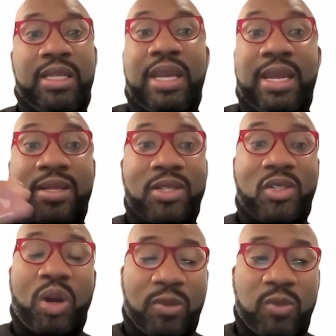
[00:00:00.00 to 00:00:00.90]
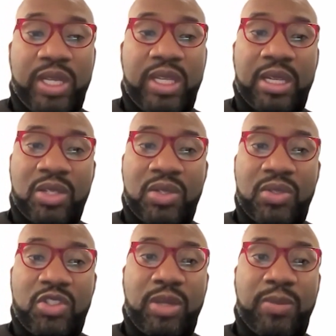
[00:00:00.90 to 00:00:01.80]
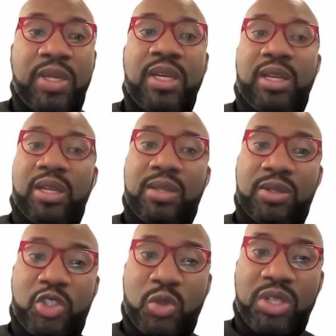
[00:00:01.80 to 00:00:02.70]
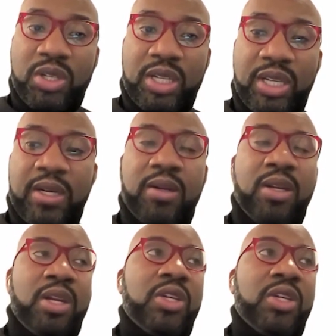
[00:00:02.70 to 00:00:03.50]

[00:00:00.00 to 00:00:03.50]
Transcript: 10 to 12 week internship in their junior year.